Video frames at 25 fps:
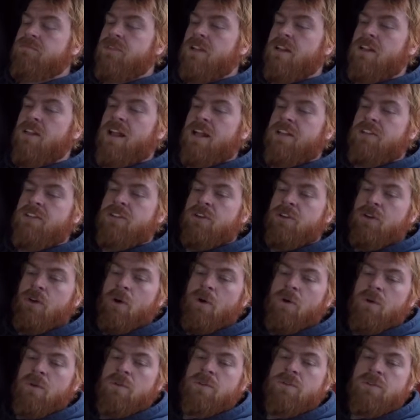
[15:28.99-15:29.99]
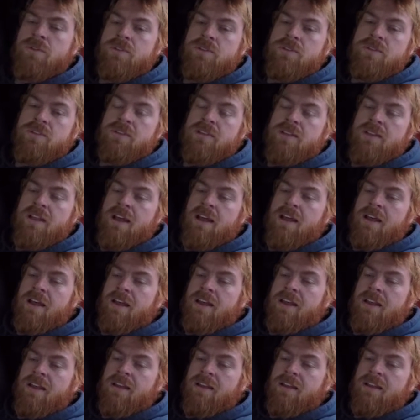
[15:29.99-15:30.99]
lots of goals uh,
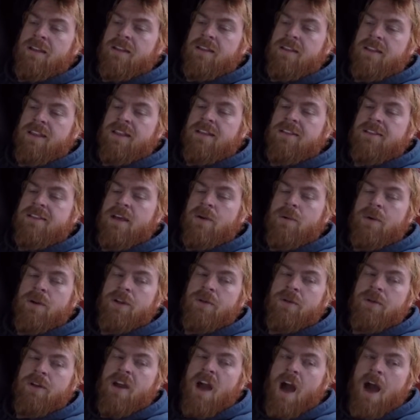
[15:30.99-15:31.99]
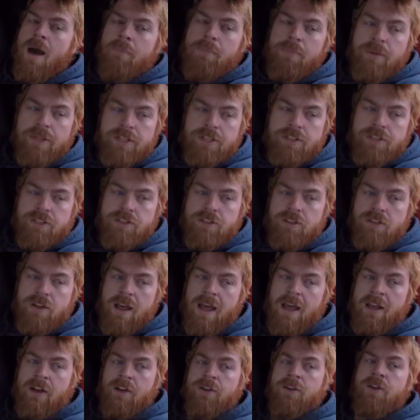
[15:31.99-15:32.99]
and, and, things I want to accomplish.
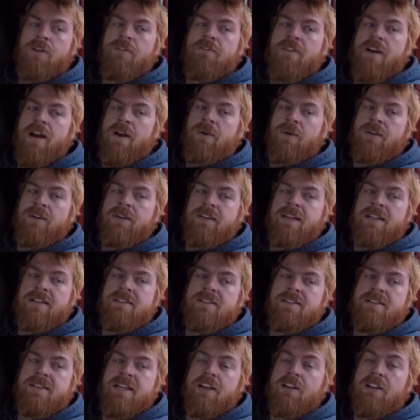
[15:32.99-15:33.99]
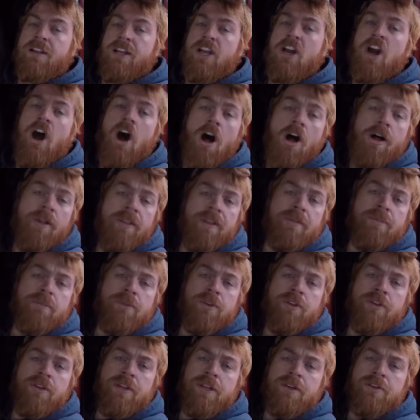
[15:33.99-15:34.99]
I don't know if I would necessarily call them
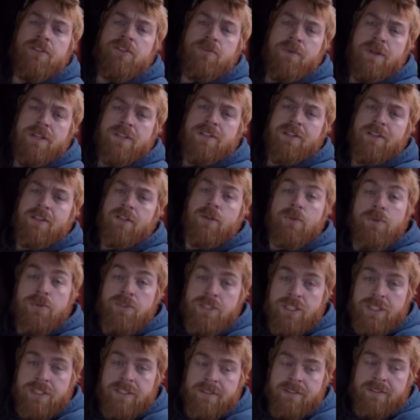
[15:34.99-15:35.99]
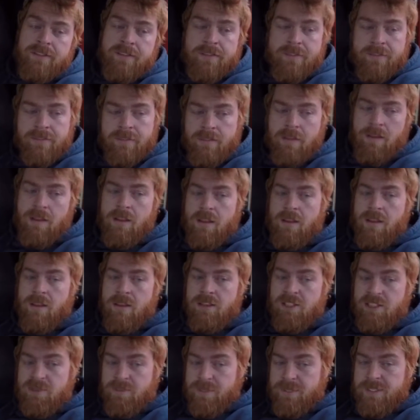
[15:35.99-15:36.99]
New Year's resolutions
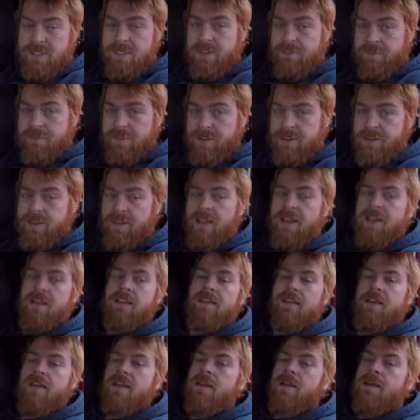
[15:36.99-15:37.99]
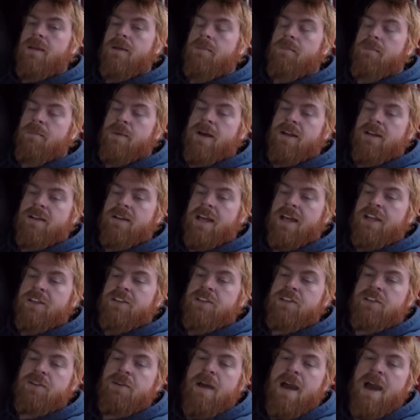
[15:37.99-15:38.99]
specifically, but I
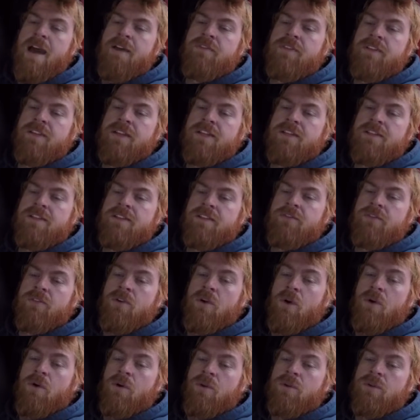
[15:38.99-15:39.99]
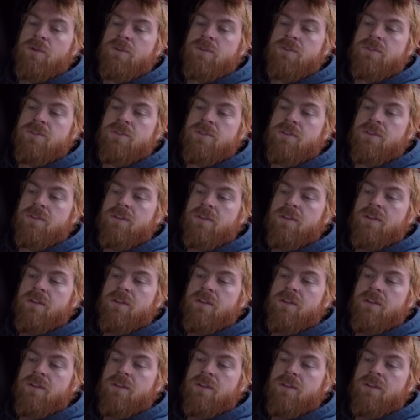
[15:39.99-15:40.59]
do have a list of goals